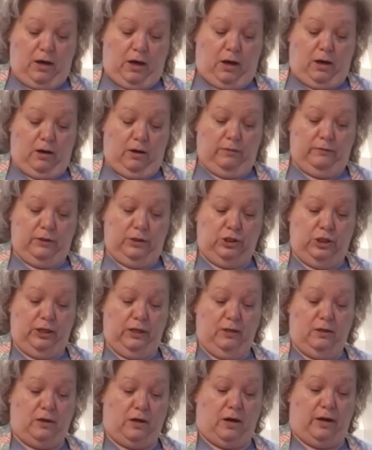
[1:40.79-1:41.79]
of the
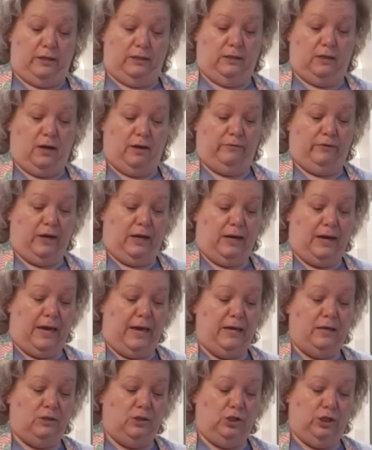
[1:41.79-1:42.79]
chicken thighs, and I've got
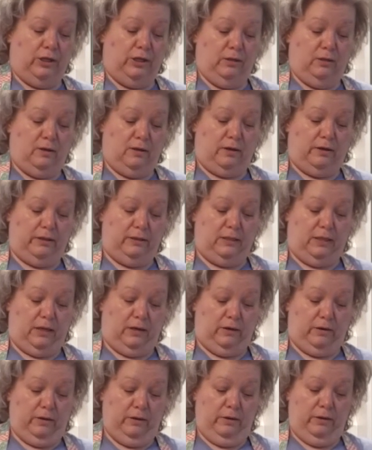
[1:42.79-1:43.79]
8 chicken thighs
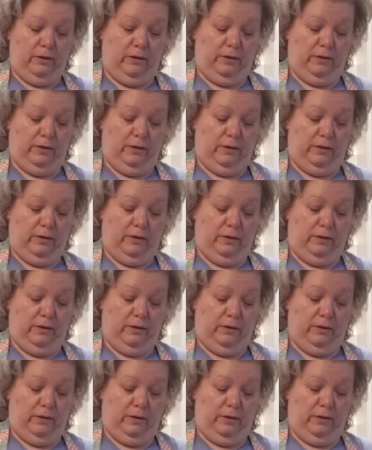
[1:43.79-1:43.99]
here.